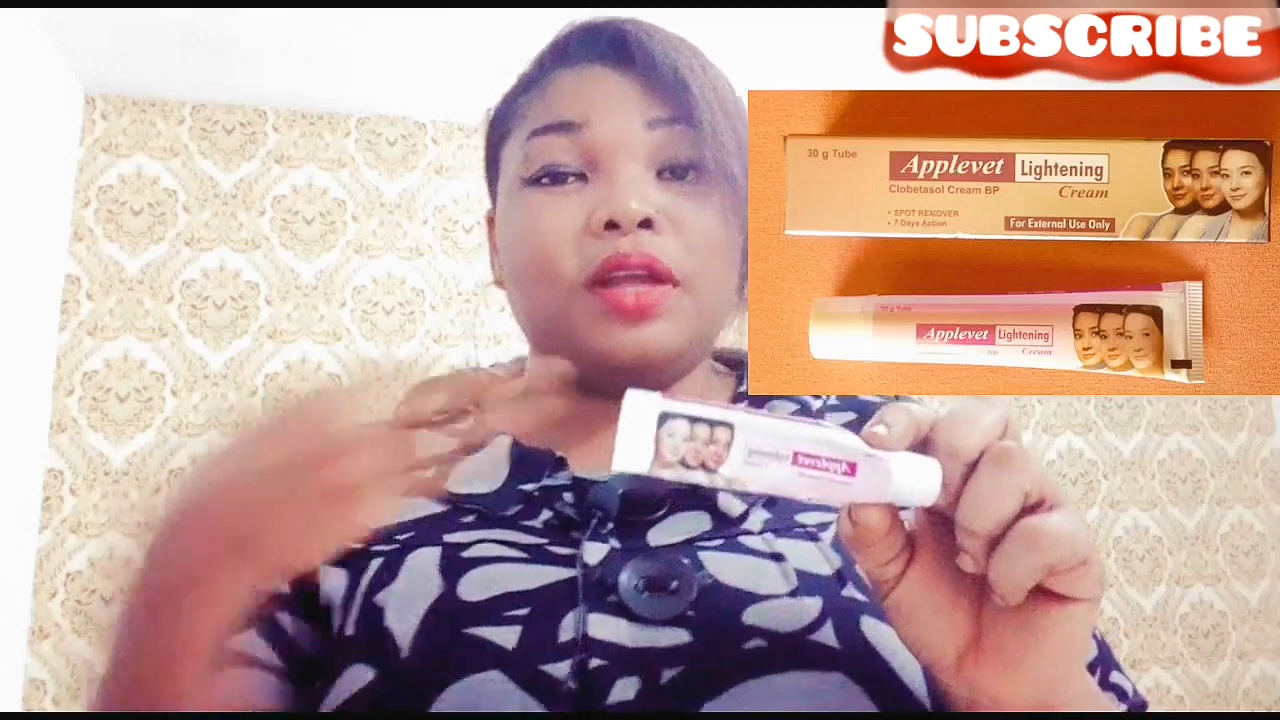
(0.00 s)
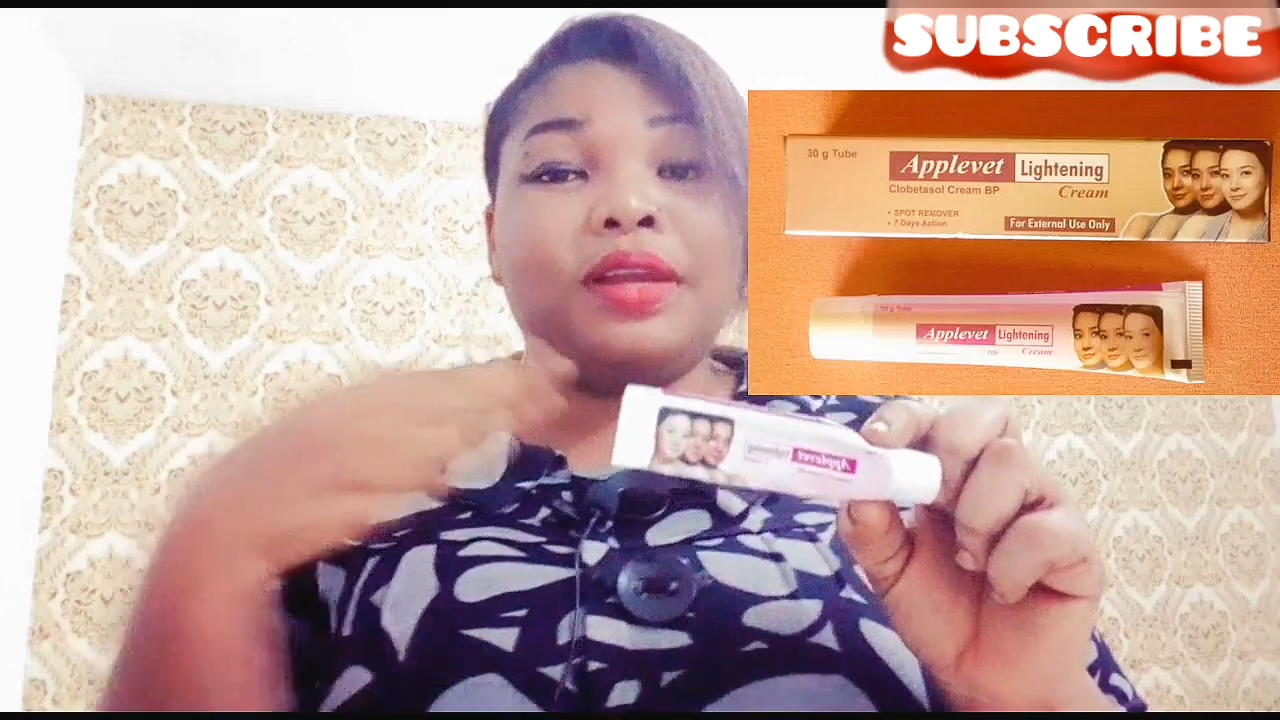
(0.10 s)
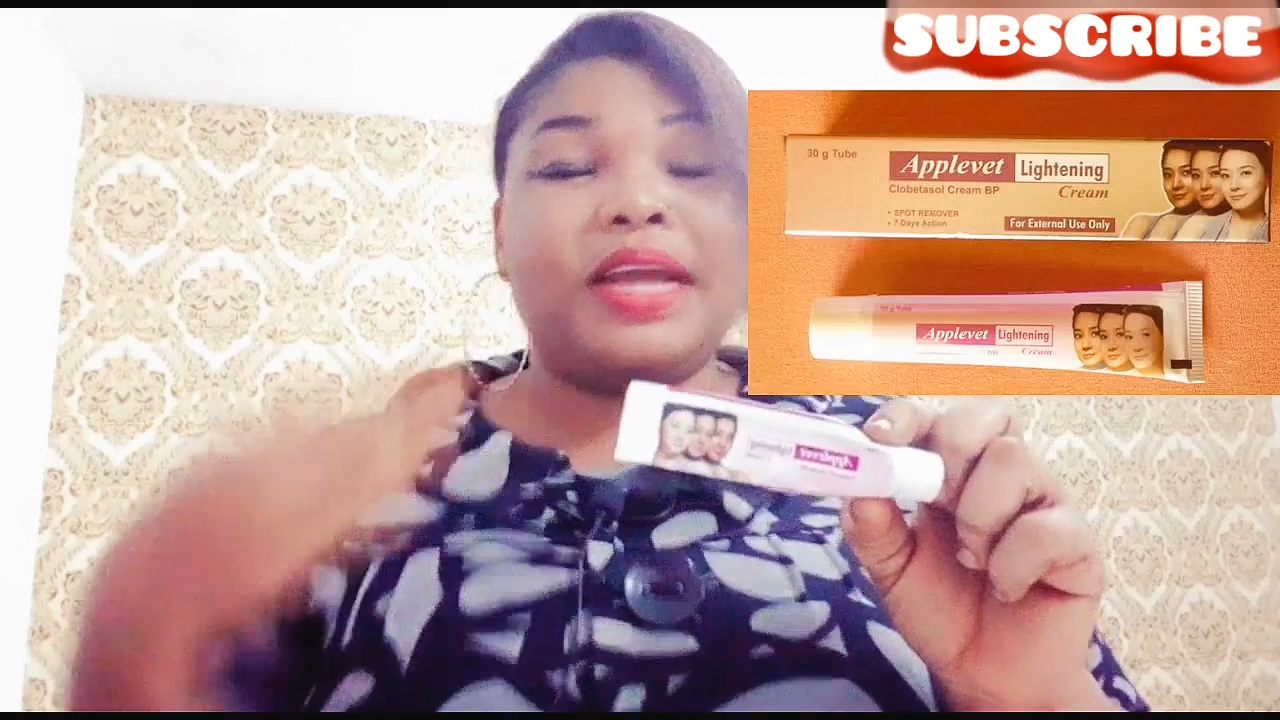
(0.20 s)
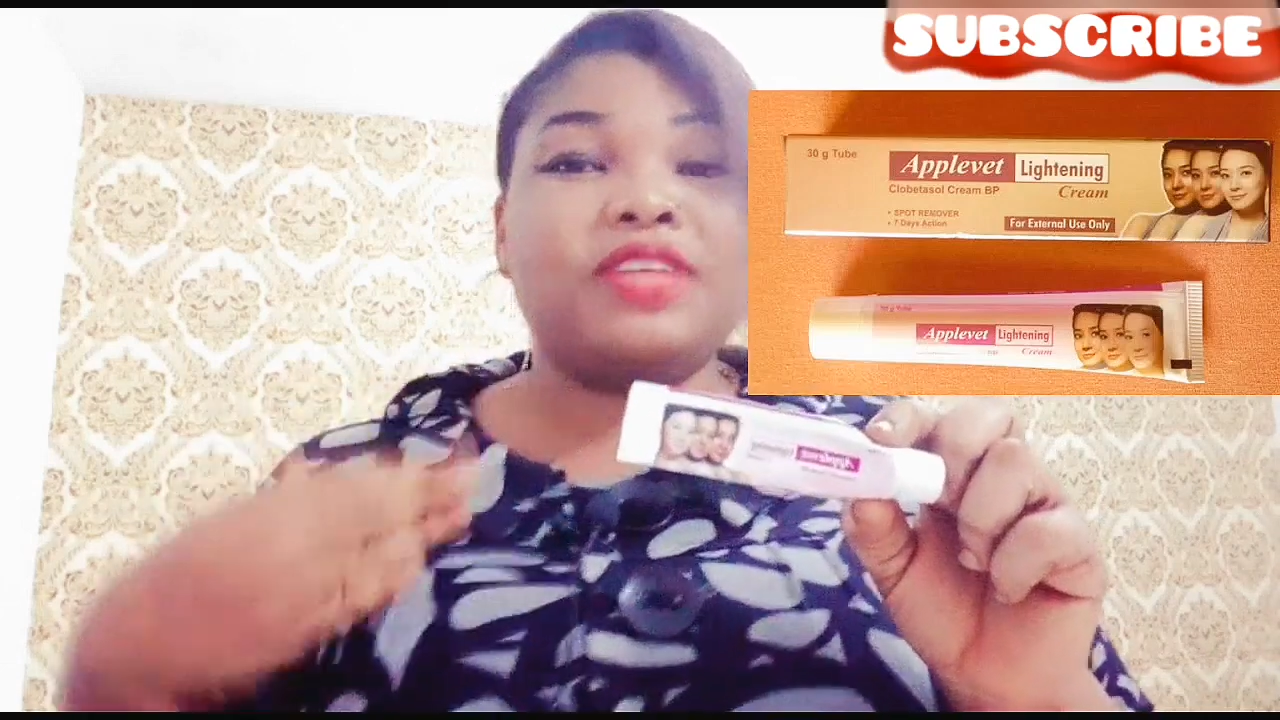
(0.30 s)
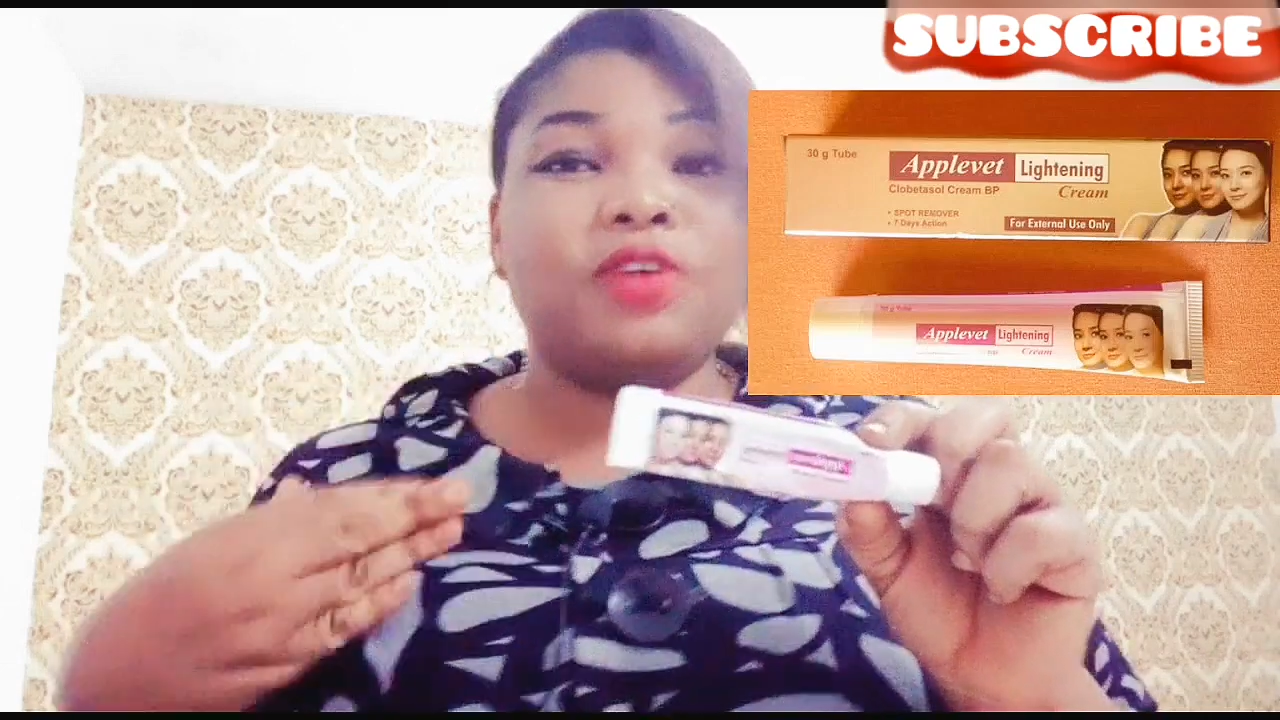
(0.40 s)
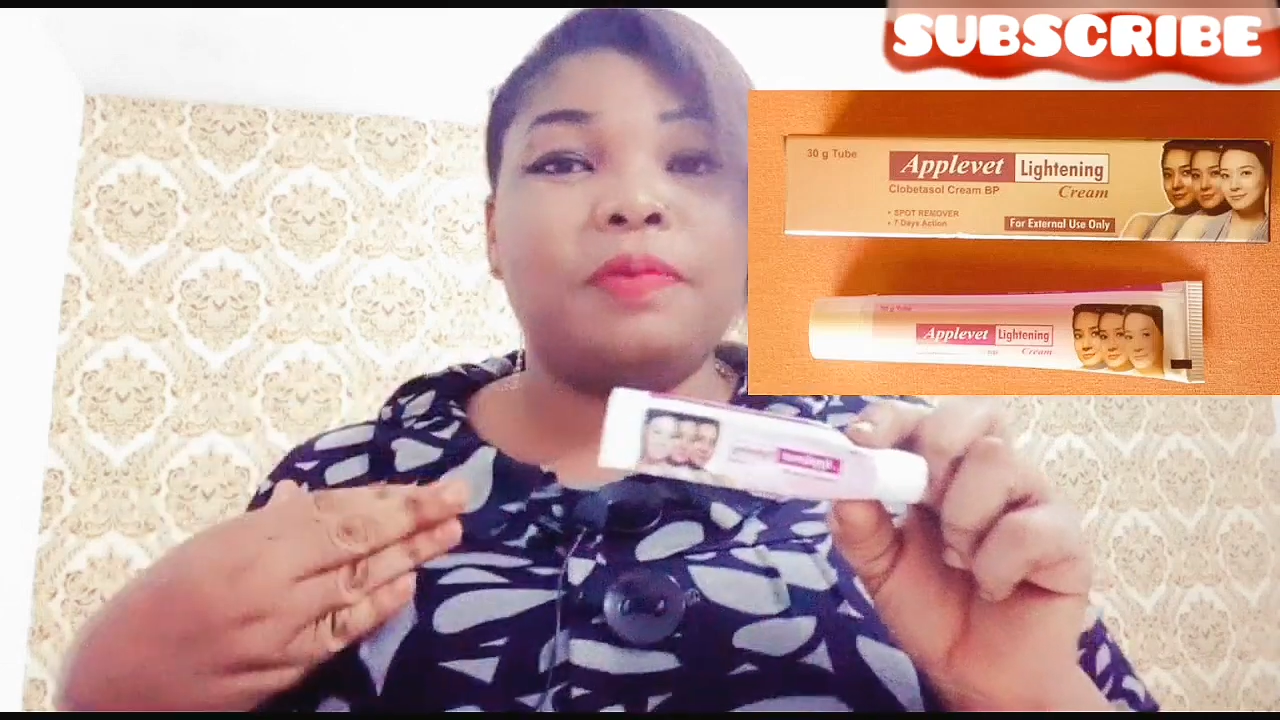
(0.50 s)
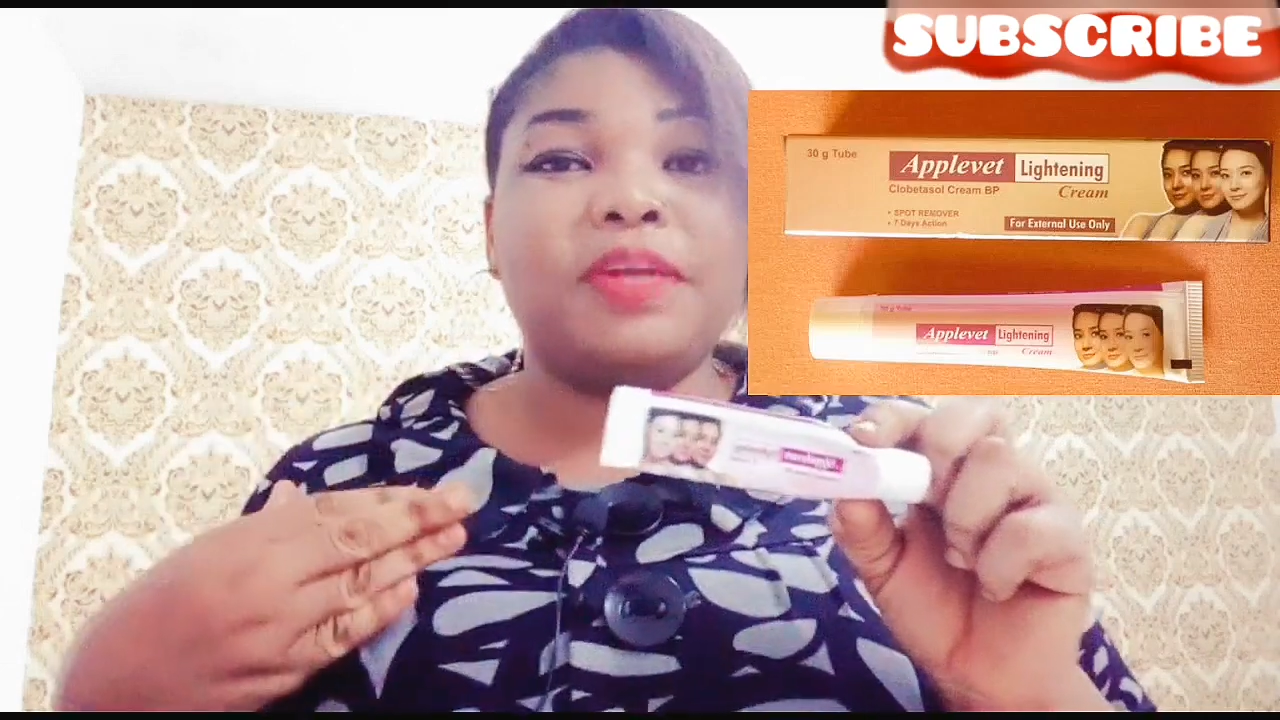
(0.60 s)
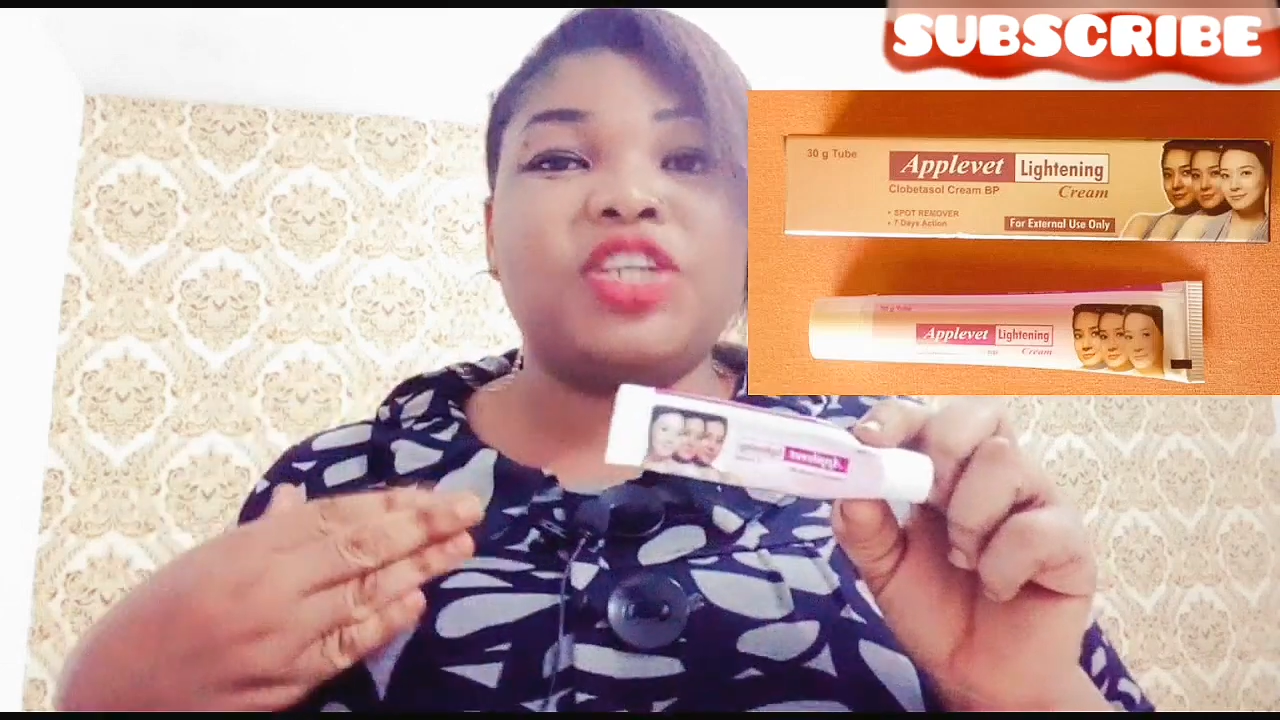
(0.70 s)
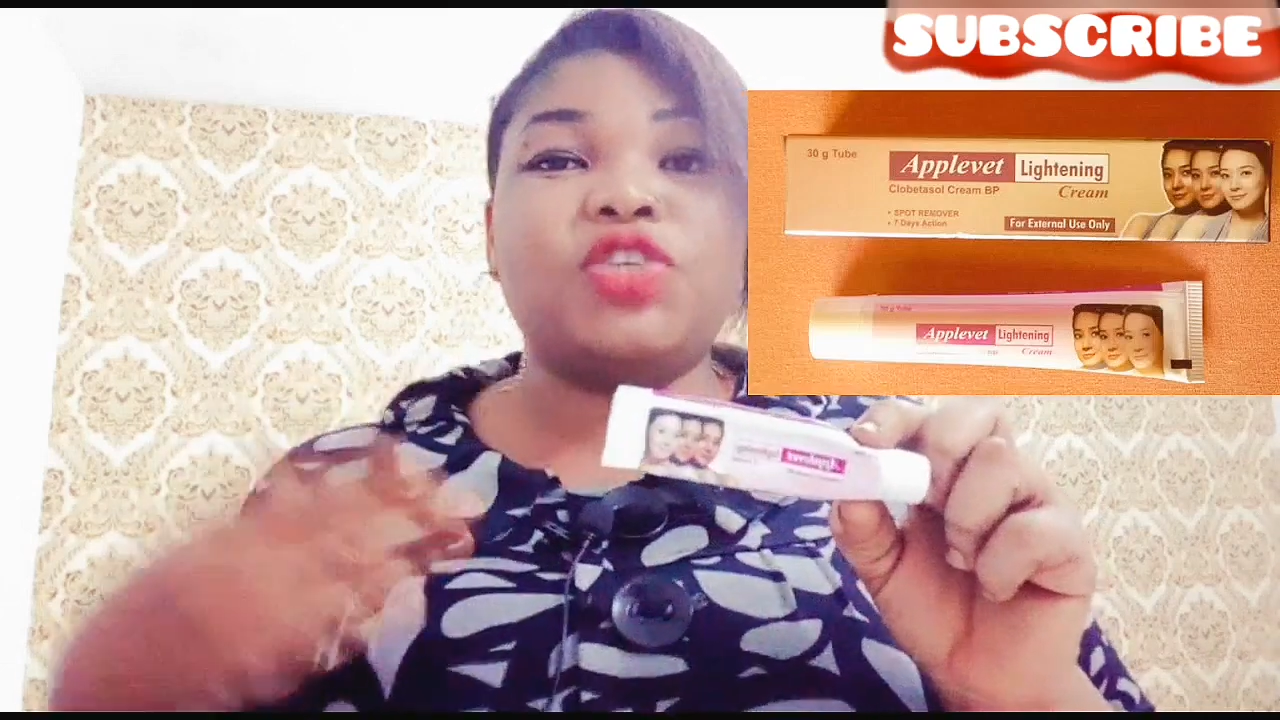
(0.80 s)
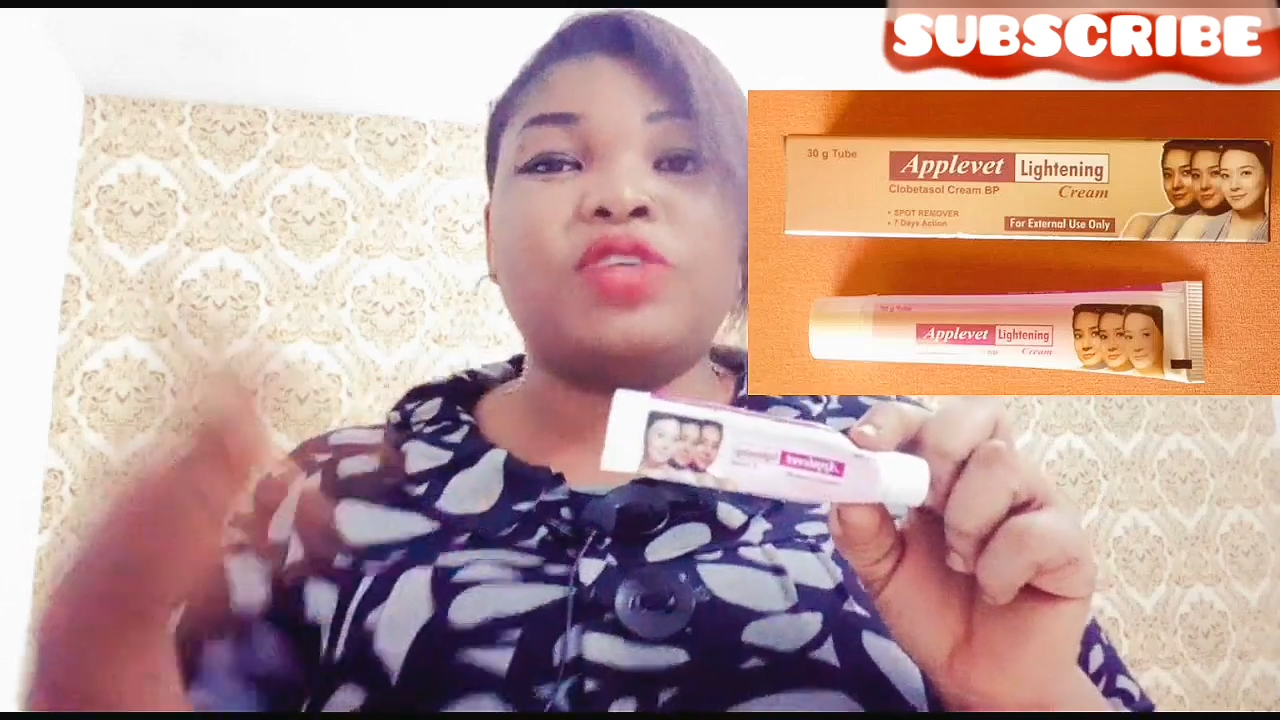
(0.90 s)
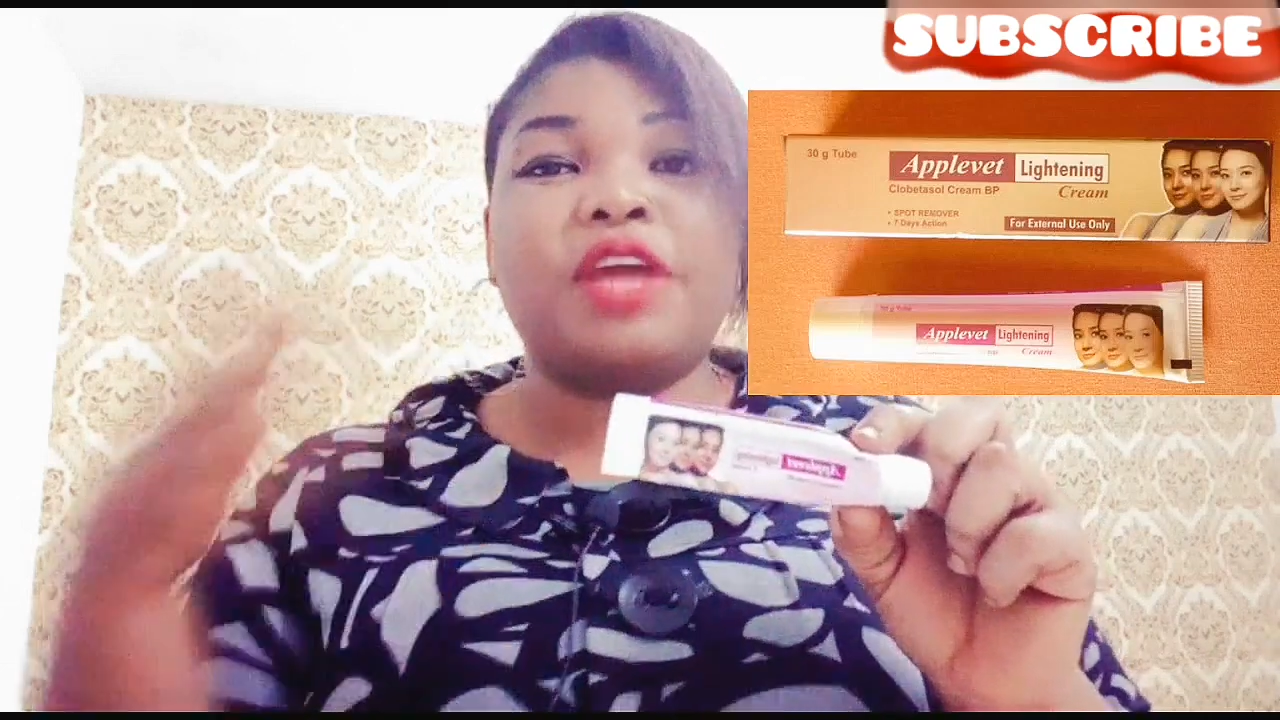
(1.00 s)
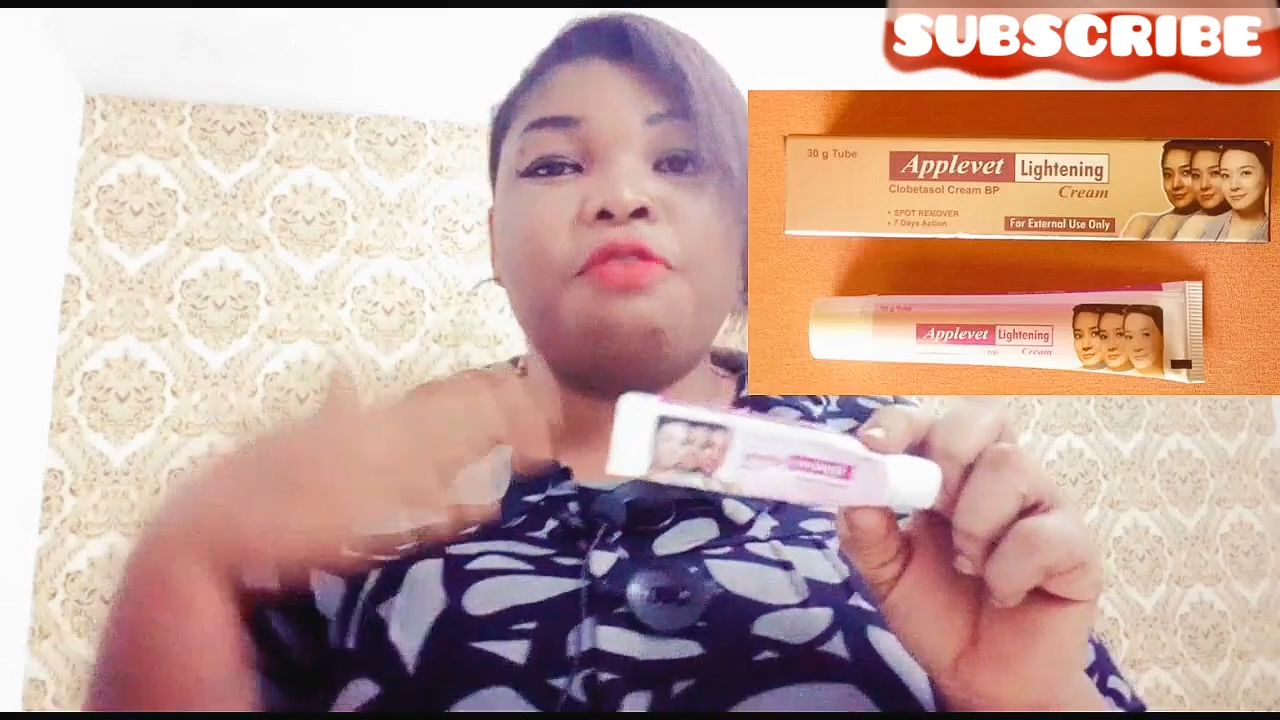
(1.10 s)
light complexion